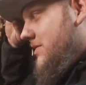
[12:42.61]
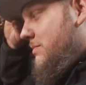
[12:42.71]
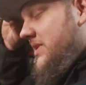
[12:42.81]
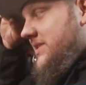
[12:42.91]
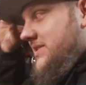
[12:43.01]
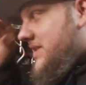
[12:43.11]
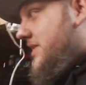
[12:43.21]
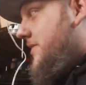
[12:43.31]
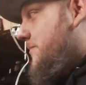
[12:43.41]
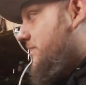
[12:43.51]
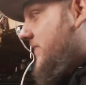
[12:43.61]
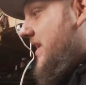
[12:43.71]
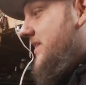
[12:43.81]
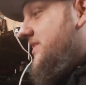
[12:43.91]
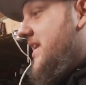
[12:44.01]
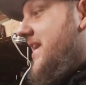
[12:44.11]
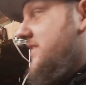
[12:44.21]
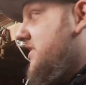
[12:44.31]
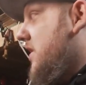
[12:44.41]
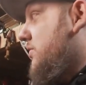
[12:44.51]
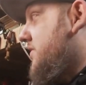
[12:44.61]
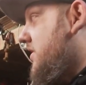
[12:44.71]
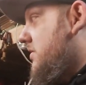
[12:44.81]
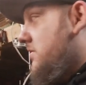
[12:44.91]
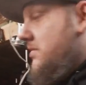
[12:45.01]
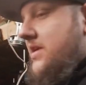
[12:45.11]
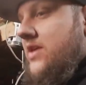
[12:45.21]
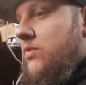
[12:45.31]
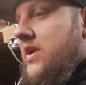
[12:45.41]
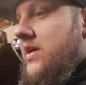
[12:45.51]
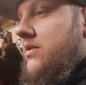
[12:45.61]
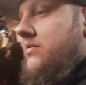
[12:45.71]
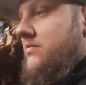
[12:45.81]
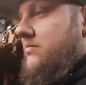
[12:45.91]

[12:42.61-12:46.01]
But it's ice cold in here. Heat went out.